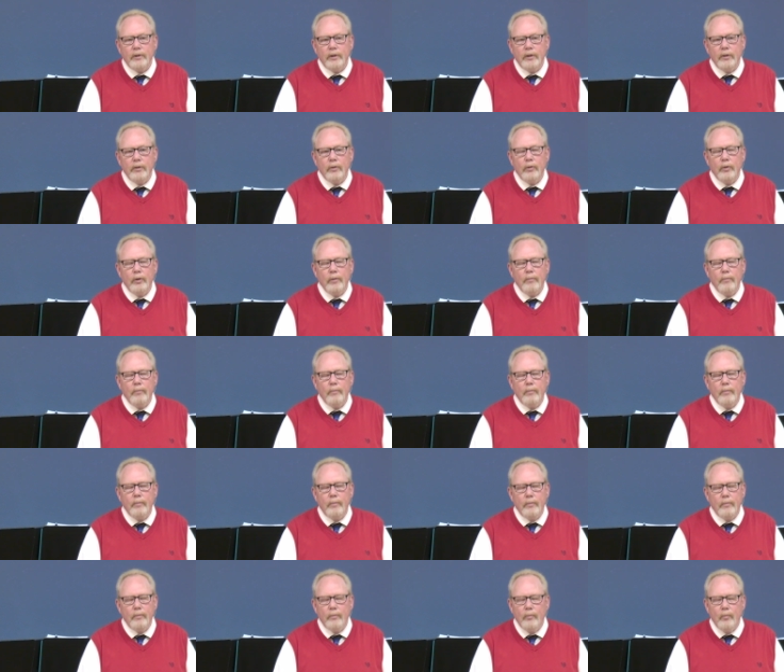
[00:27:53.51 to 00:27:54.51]
And Lord,
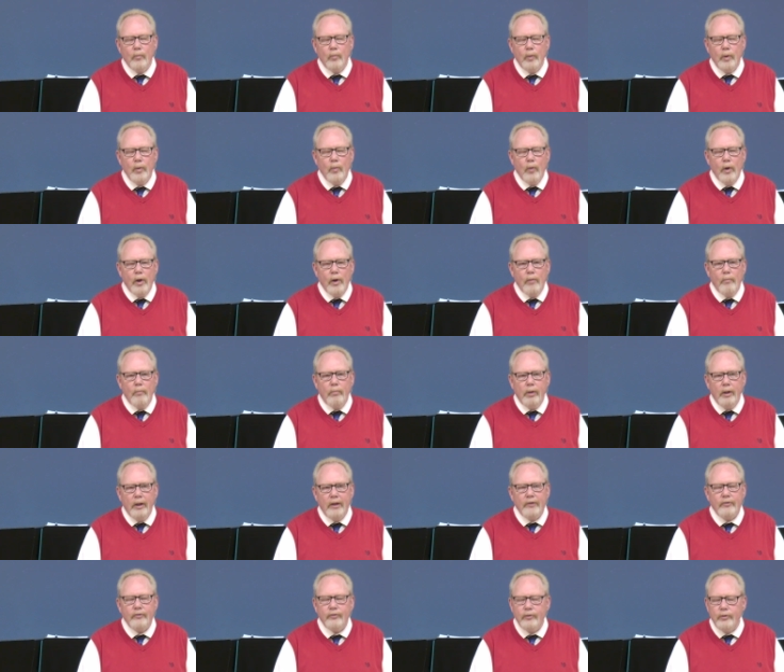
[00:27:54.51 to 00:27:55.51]
we want to
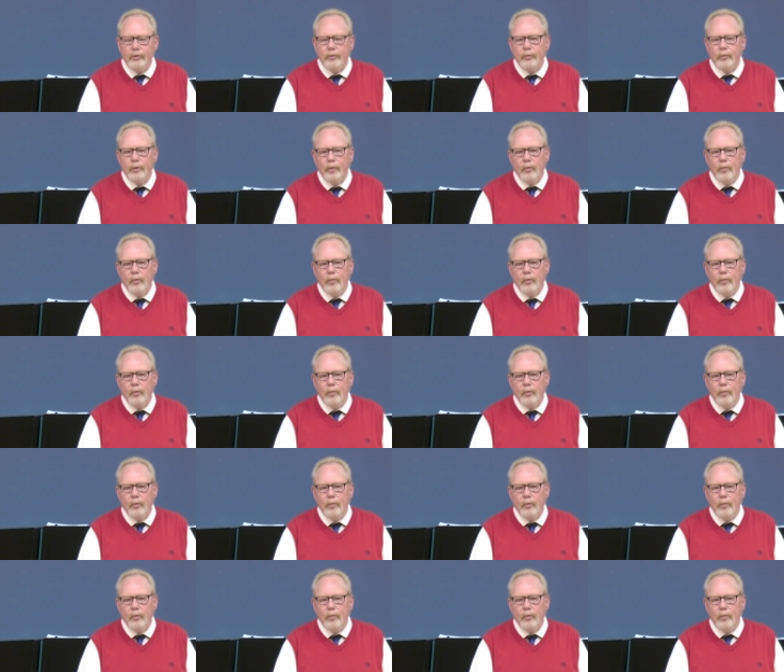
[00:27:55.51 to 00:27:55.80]
bless you.